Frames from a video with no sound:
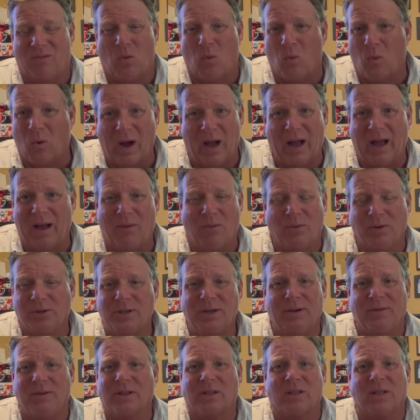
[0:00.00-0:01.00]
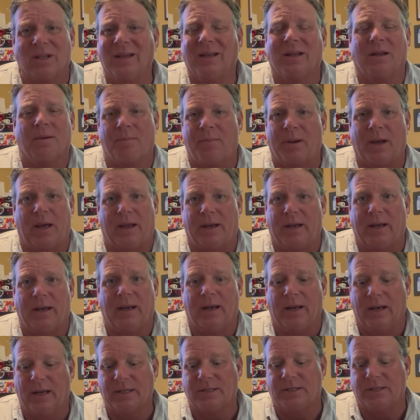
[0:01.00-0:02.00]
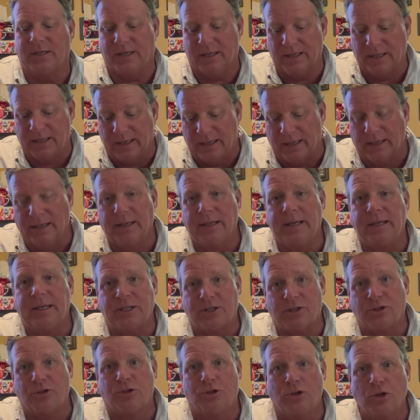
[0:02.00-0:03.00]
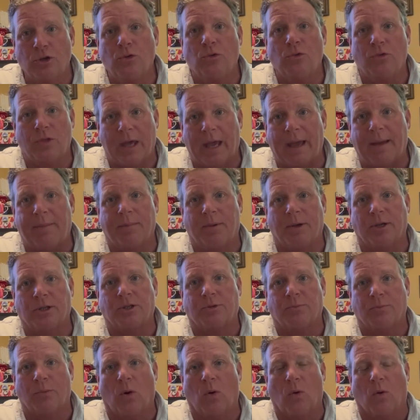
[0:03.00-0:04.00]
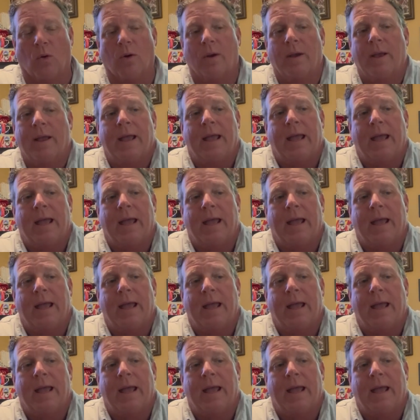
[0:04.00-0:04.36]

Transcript: Why would you even think about it unless it can at least do that much more?